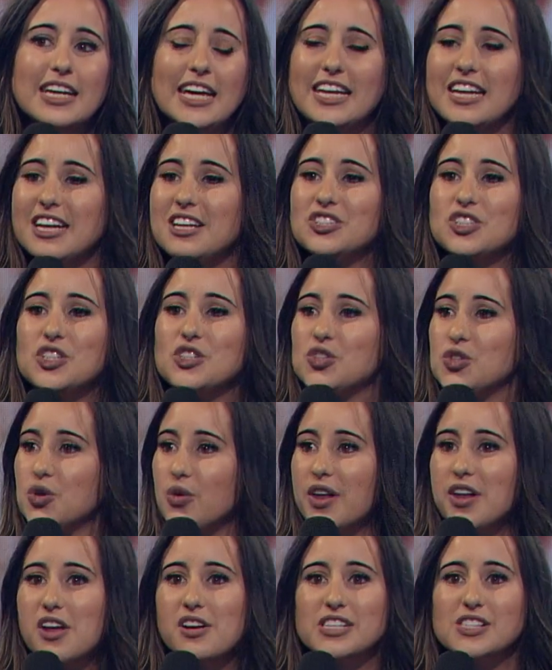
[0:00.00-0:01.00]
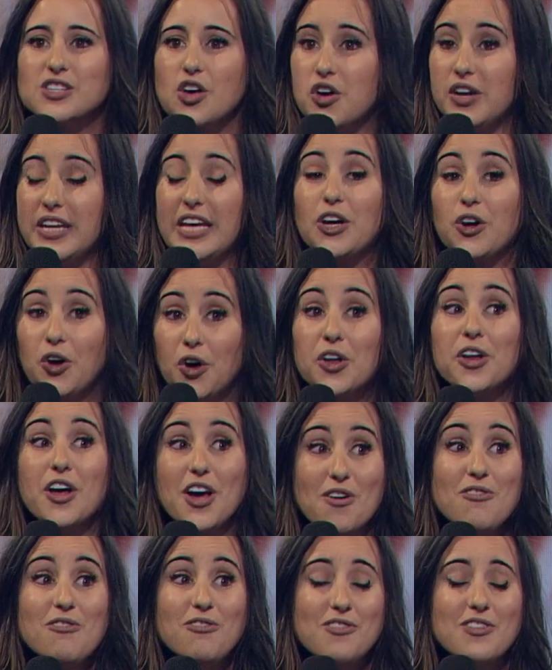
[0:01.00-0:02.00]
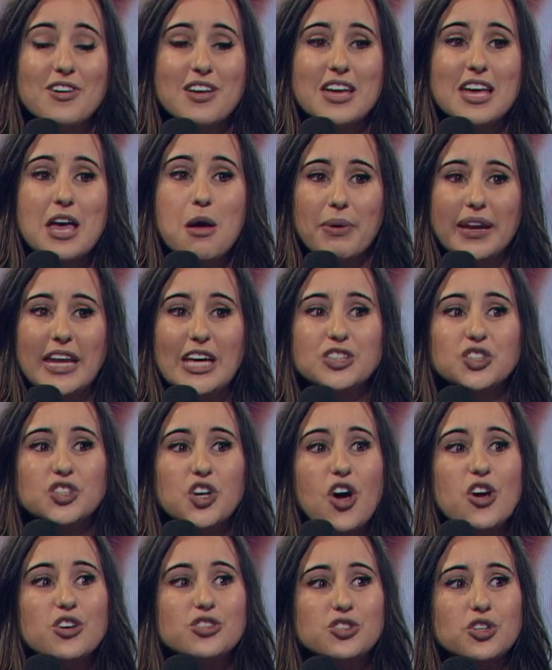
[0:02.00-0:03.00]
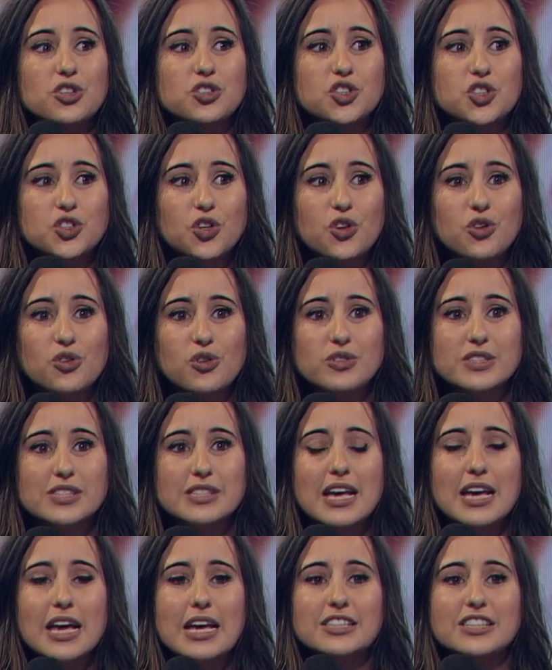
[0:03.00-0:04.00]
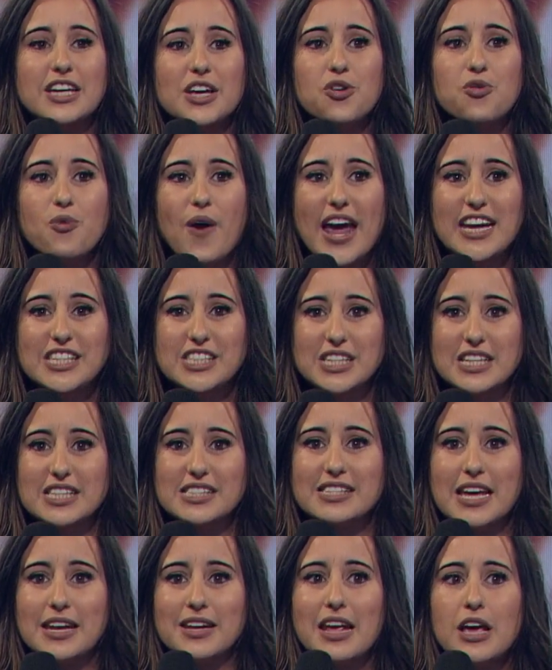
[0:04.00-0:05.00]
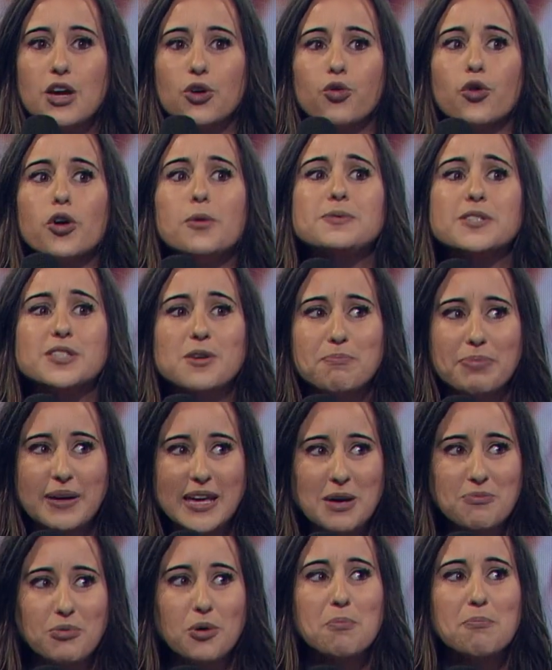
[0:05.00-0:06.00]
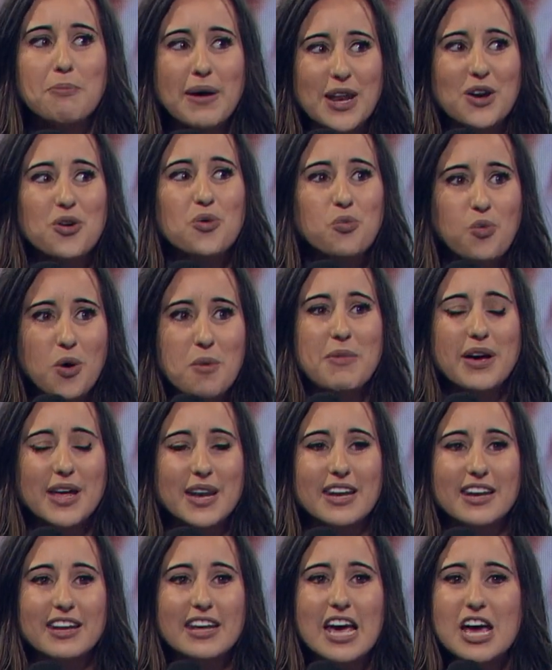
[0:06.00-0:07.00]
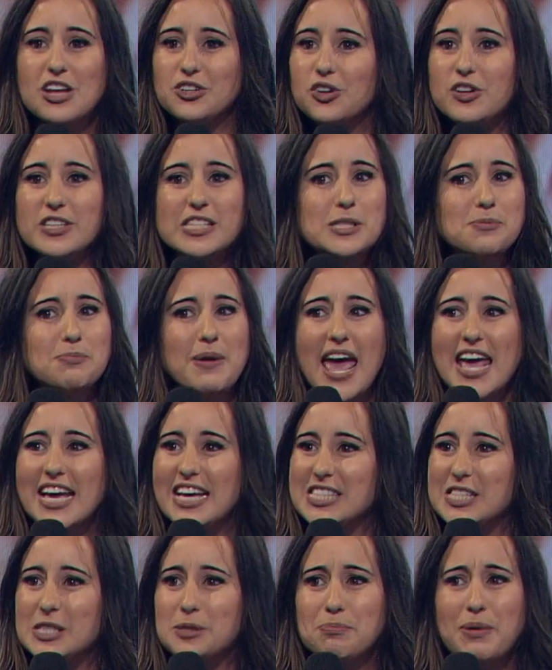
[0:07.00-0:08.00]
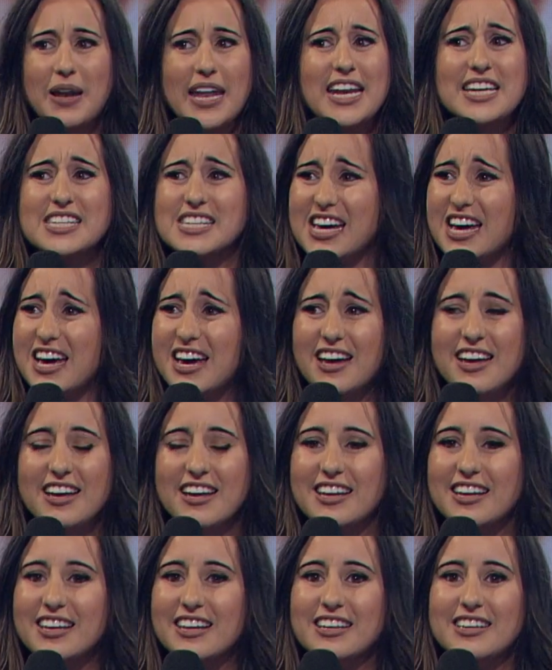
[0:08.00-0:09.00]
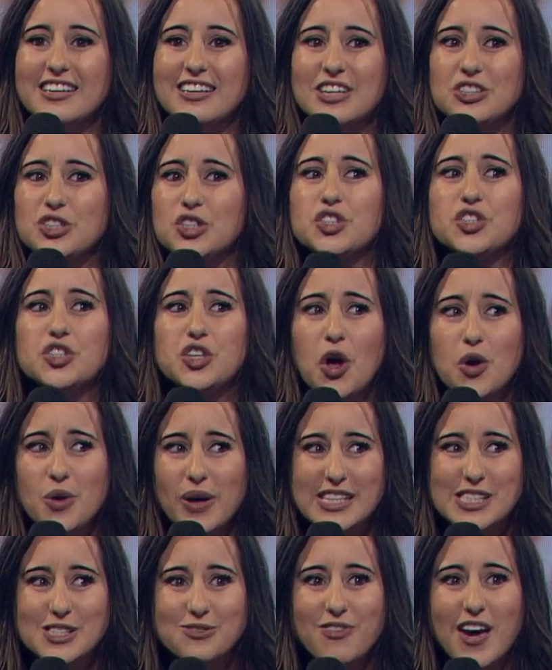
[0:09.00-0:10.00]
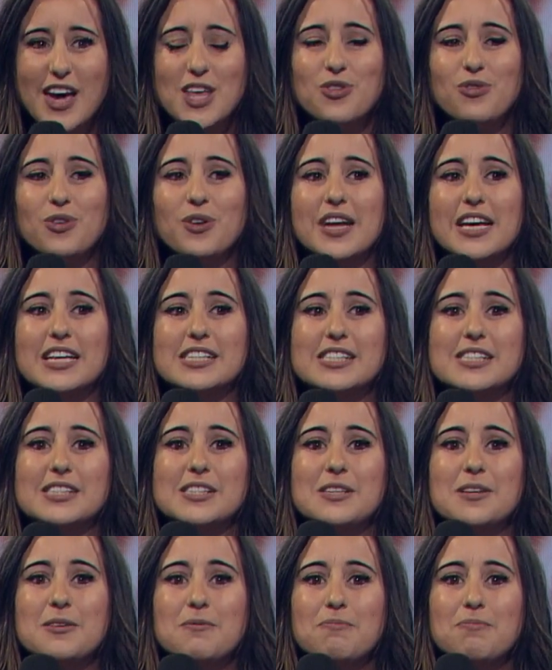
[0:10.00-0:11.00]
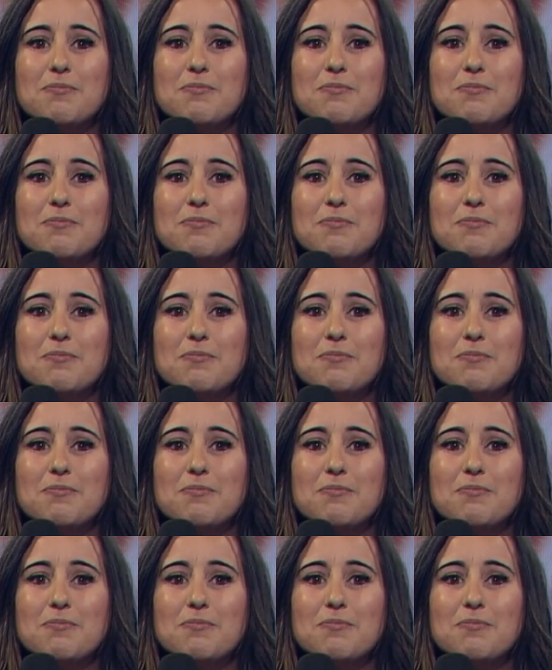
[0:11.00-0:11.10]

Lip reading: He didn't just do it on His own. He could have, but He chose to choose generations and groups of people, men and women, to display His splendor, to show His faithfulness.